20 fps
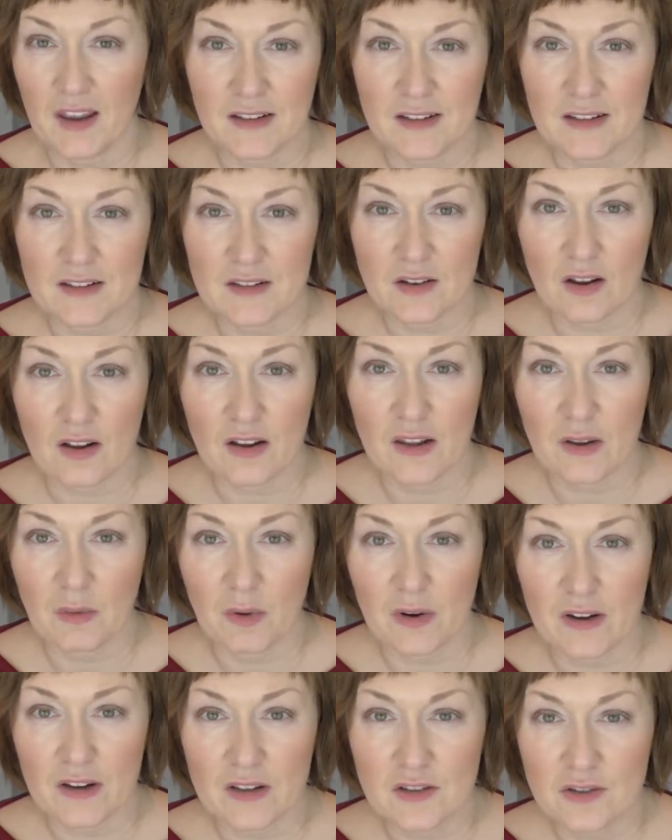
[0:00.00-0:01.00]
It's all I
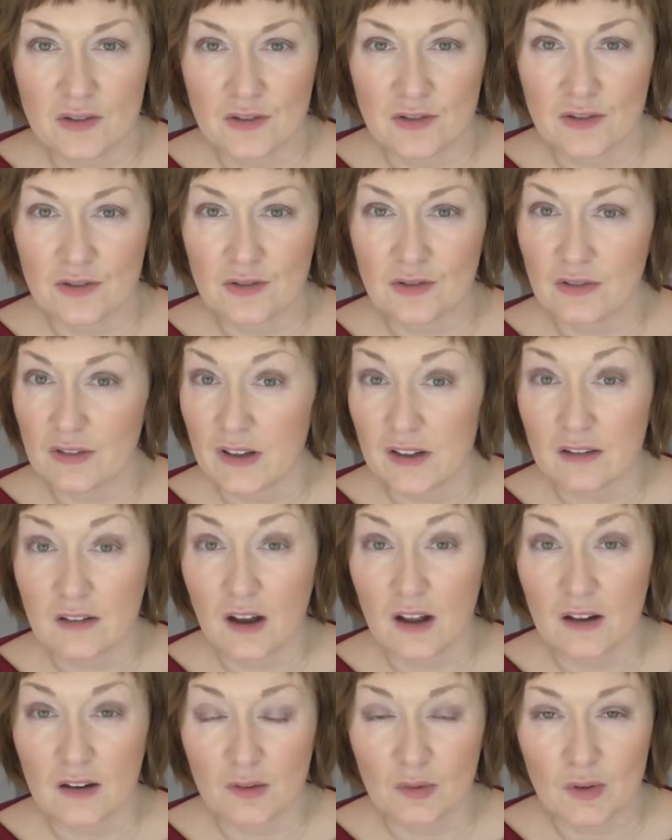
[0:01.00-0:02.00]
wanted to do, knit
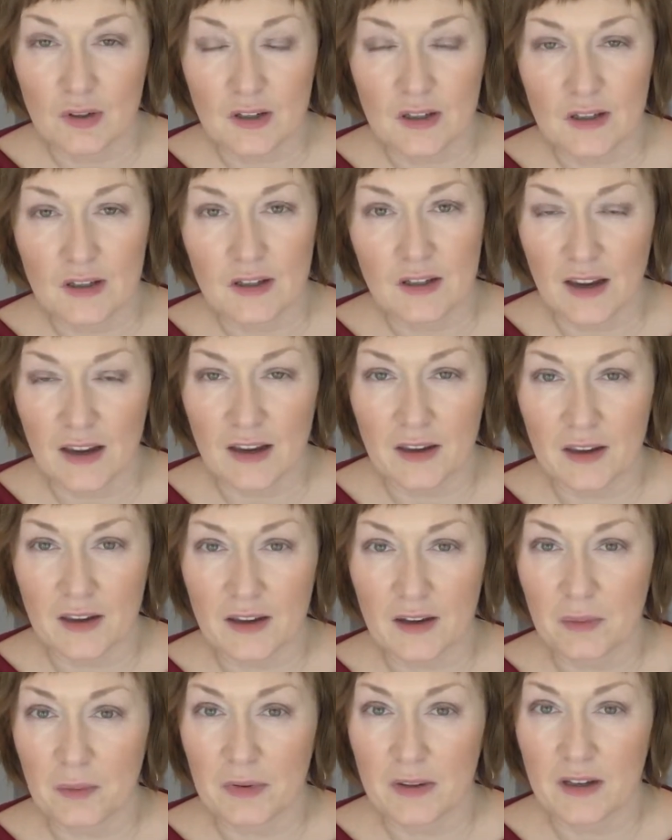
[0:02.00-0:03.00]
color work. I
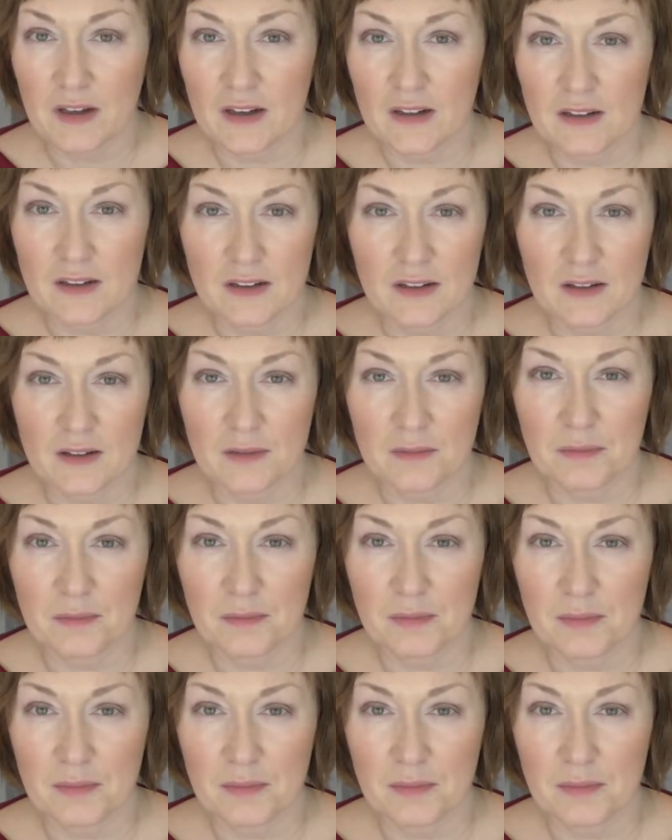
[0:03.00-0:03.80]
completed the